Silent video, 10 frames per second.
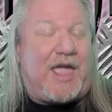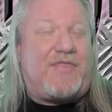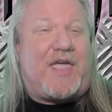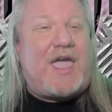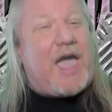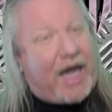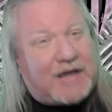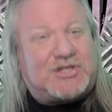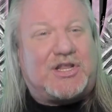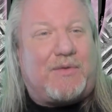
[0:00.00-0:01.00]
and they
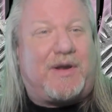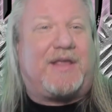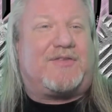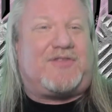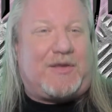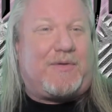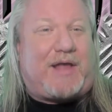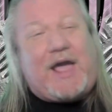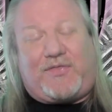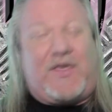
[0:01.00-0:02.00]
actually want to see what
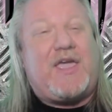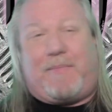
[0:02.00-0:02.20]
I think